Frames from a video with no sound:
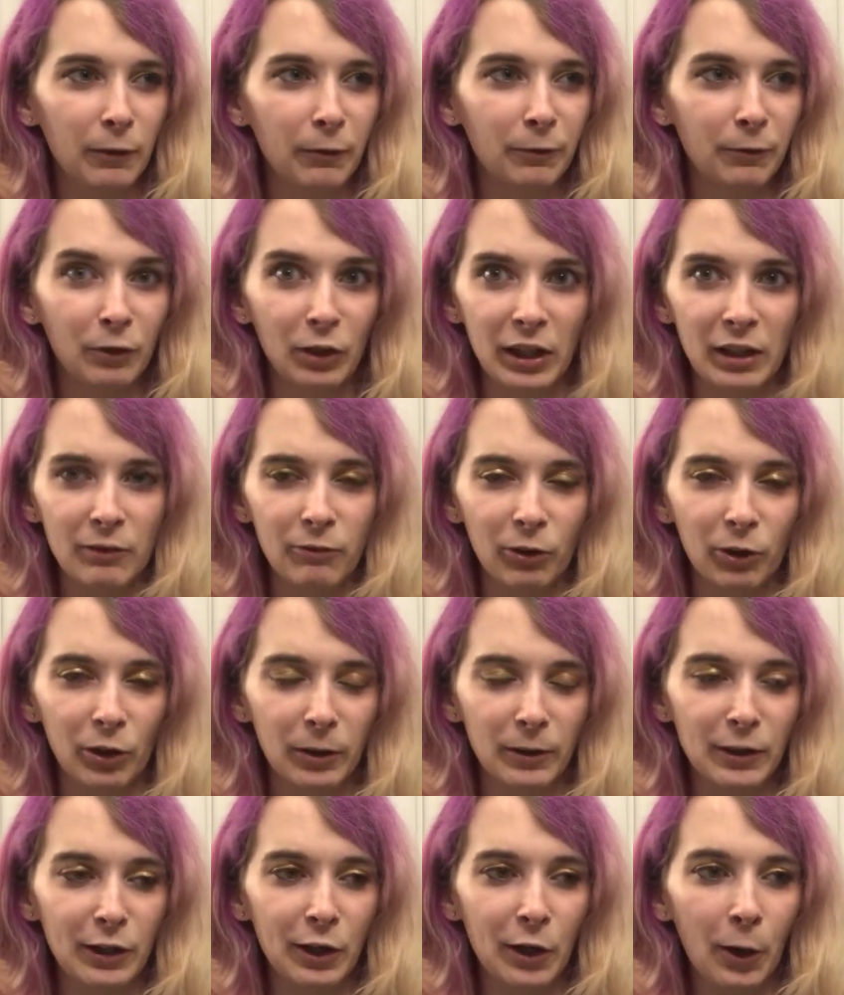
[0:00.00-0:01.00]
of
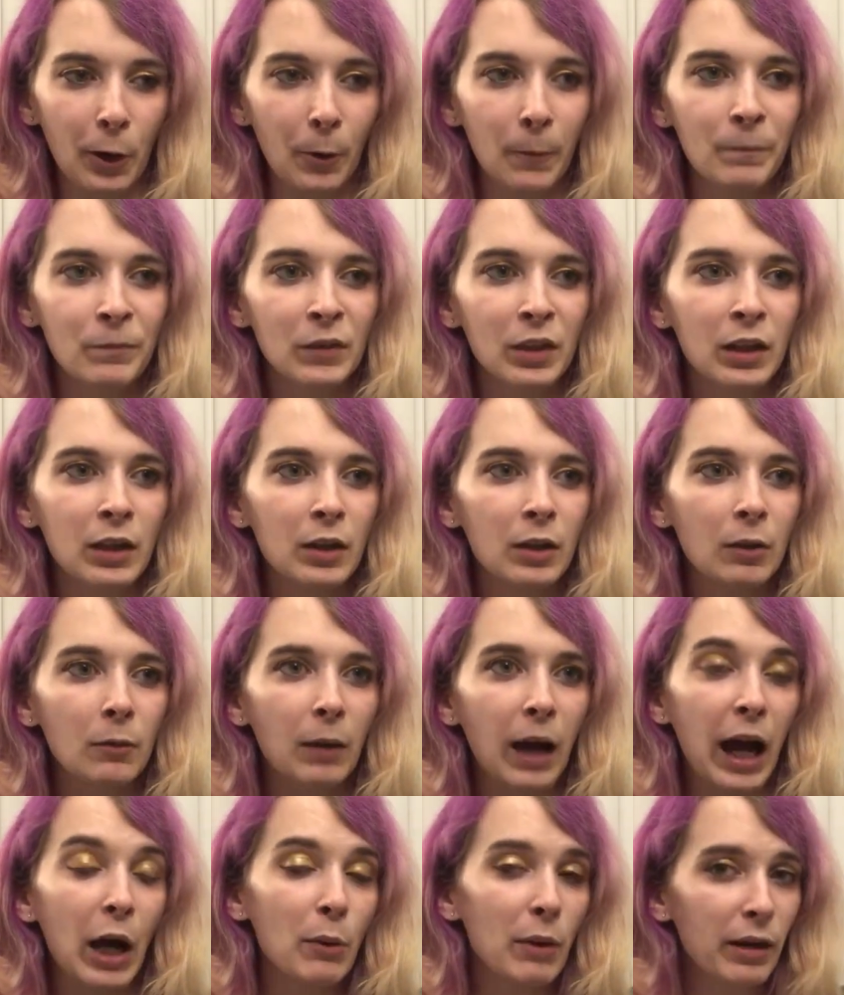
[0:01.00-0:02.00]
flavor, you know.
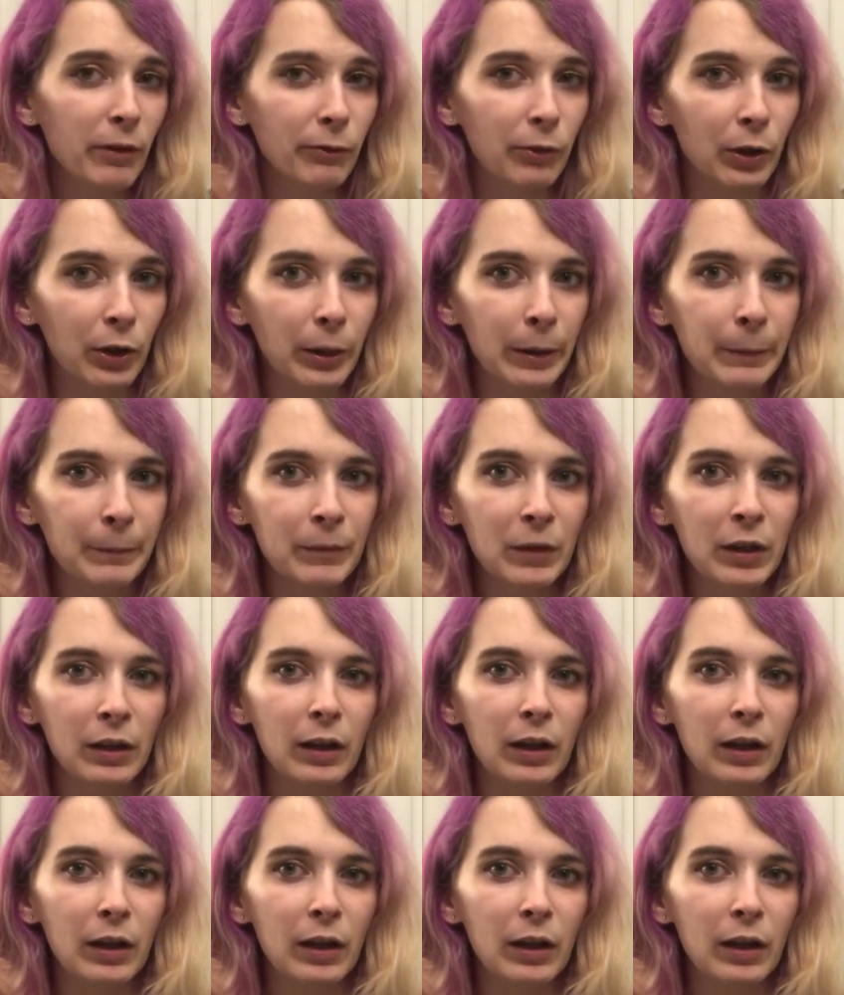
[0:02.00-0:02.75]
However,